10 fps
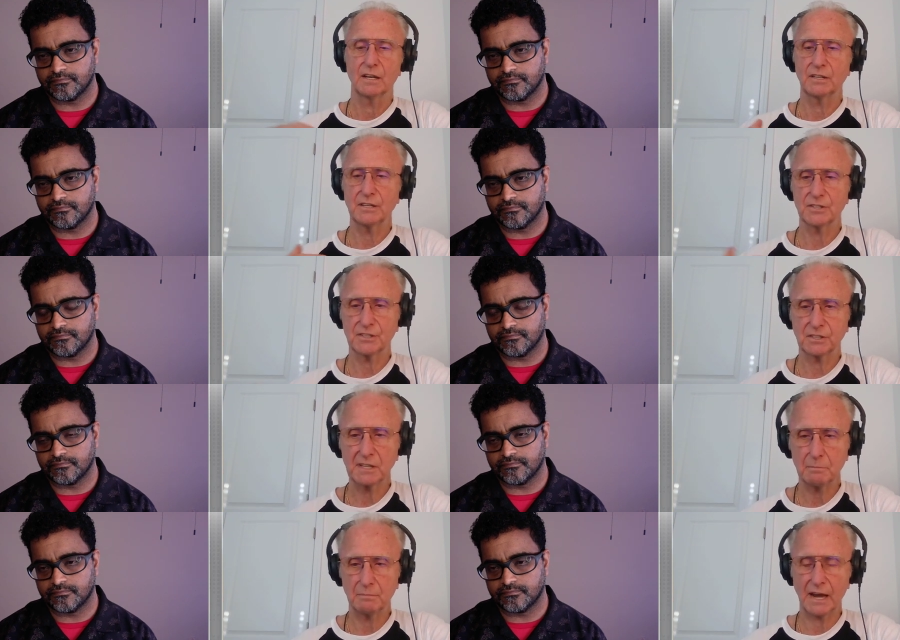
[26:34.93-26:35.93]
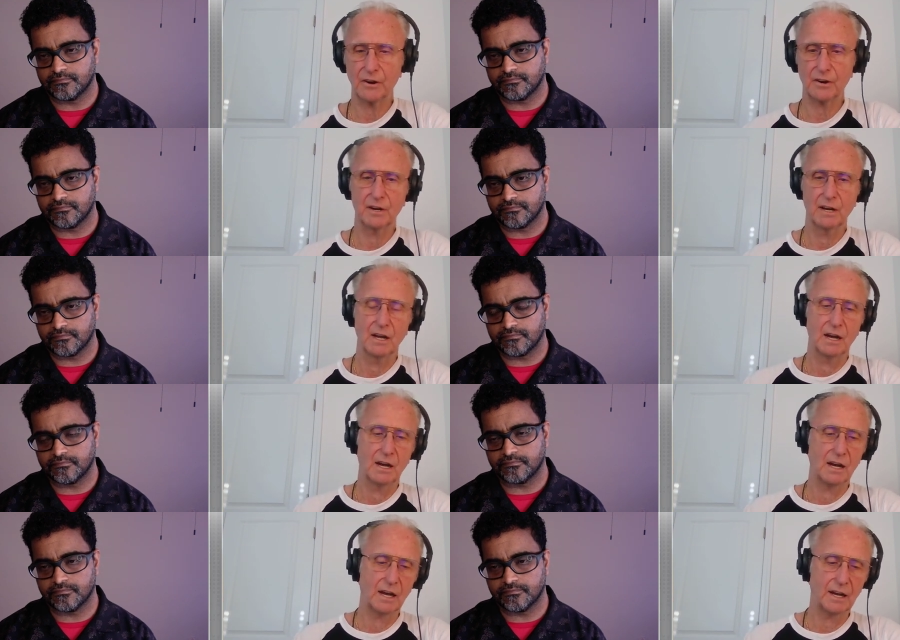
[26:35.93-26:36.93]
Speaker 1: You need to sleep better.
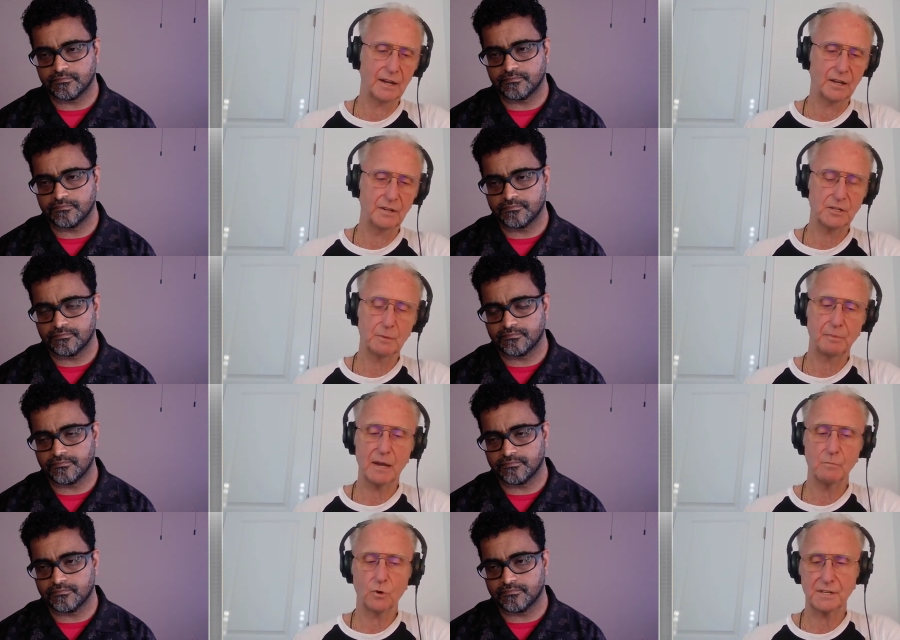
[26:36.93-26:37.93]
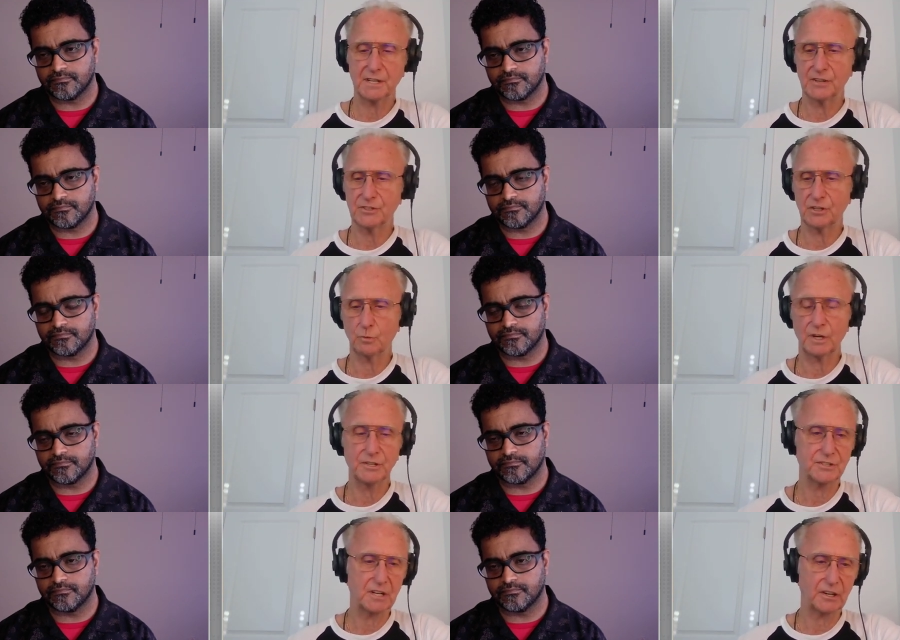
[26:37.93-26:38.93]
Uh, you need to pay more attention to what
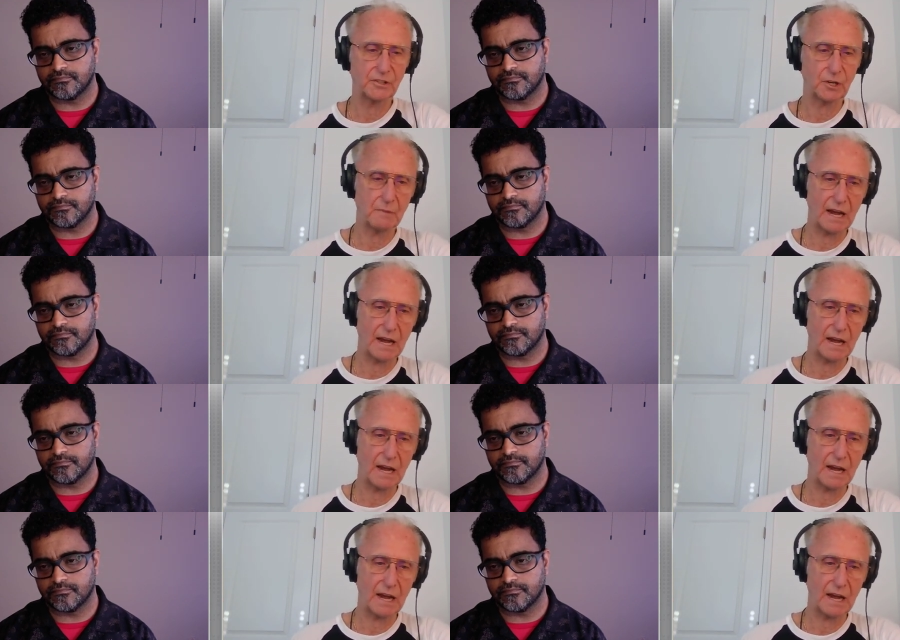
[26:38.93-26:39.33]
you stick in your